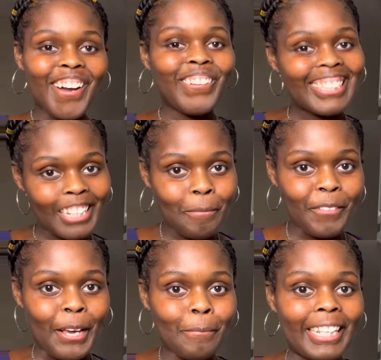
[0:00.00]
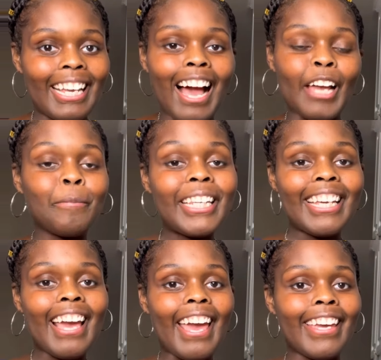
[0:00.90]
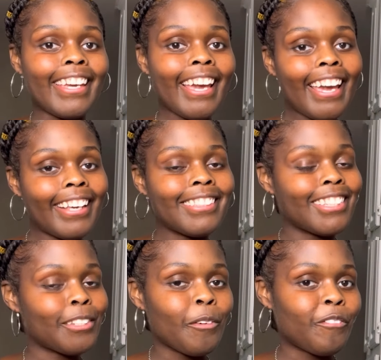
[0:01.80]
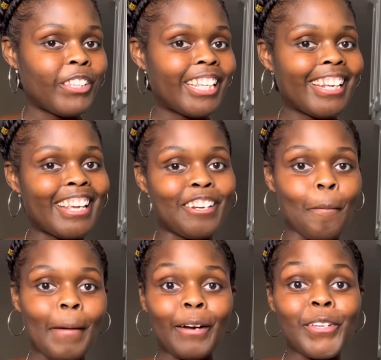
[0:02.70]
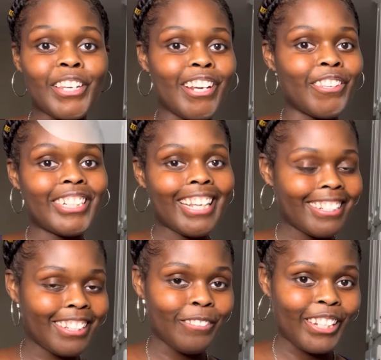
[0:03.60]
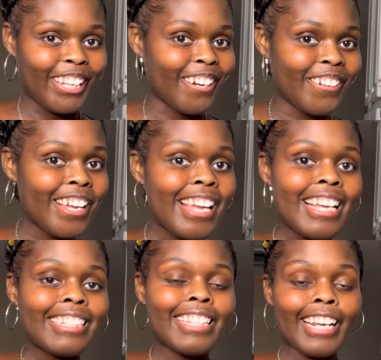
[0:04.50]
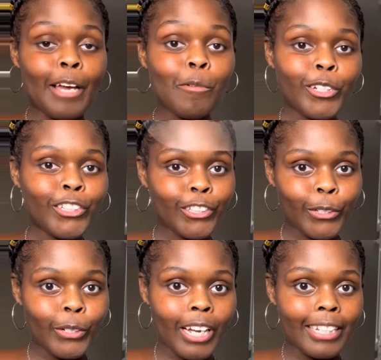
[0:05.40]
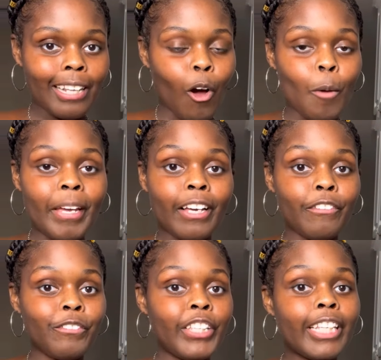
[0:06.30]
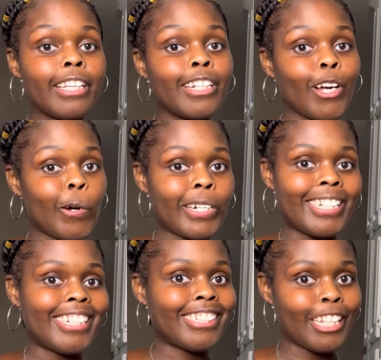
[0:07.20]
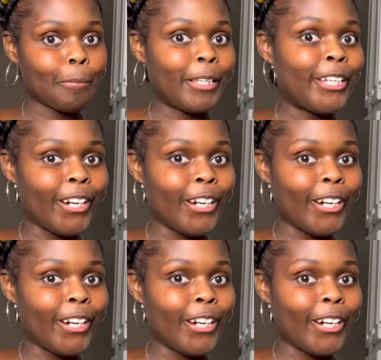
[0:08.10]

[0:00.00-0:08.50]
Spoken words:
What's up, family? I'm Nia, aka Siswentvegan, and I'm back with another tasty video. Today I'm going to show you guys how I make a vegan coconut chickpea